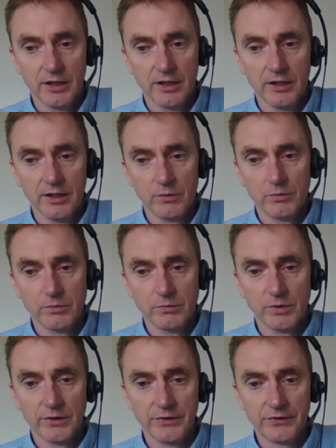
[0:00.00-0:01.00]

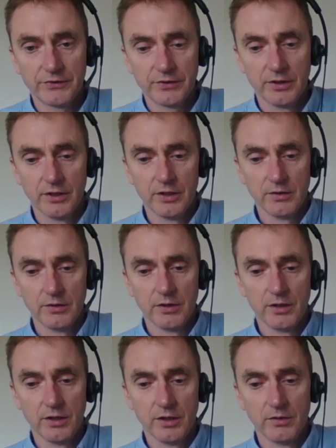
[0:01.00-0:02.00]
was
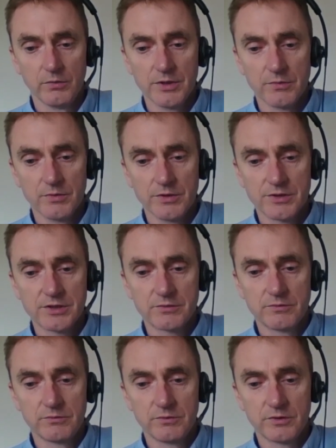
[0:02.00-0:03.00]

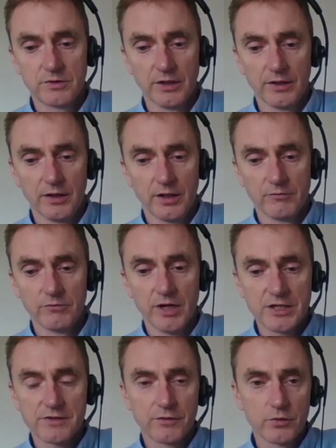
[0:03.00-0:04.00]

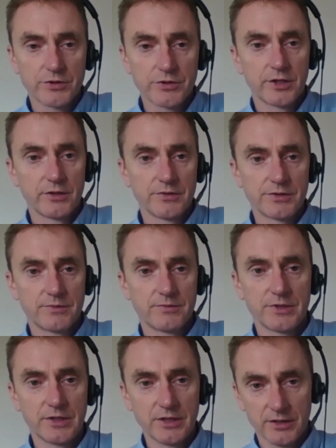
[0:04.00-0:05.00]
raised floor tiles.
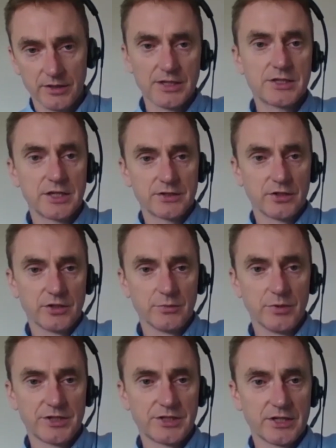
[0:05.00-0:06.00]
So these 600
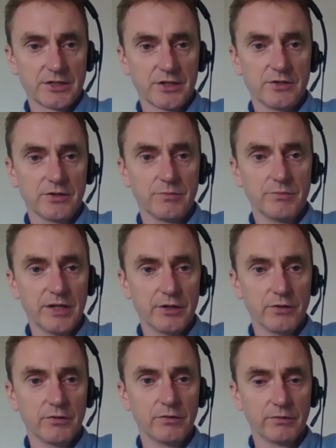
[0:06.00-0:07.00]
by 600
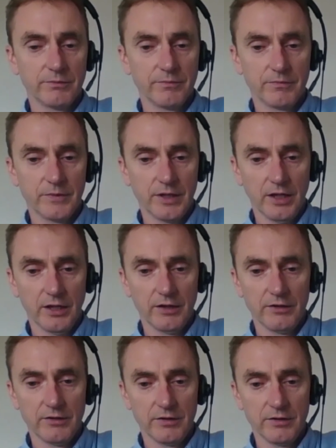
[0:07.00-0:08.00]
mil
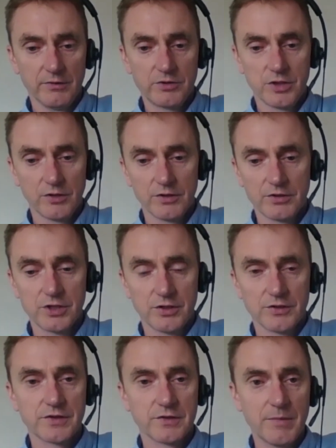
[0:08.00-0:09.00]

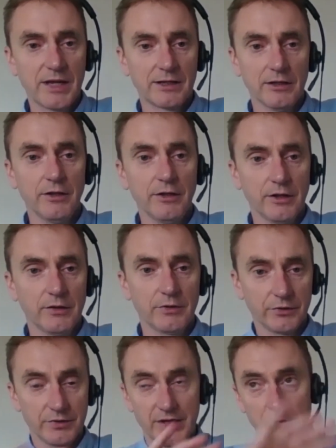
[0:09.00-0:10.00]
chunks of metal.
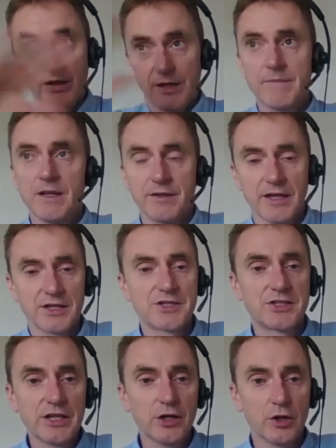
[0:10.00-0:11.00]
They're
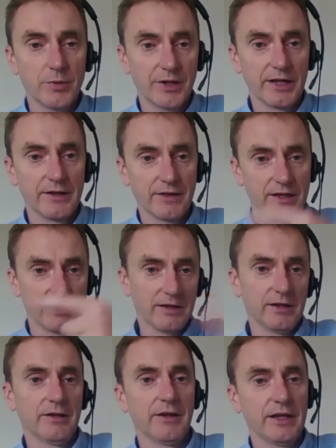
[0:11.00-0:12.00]
steel, but
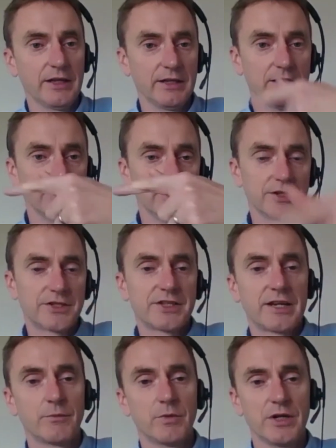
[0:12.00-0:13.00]
they
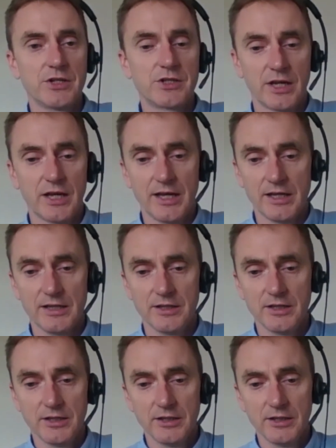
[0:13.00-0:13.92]
sandwich a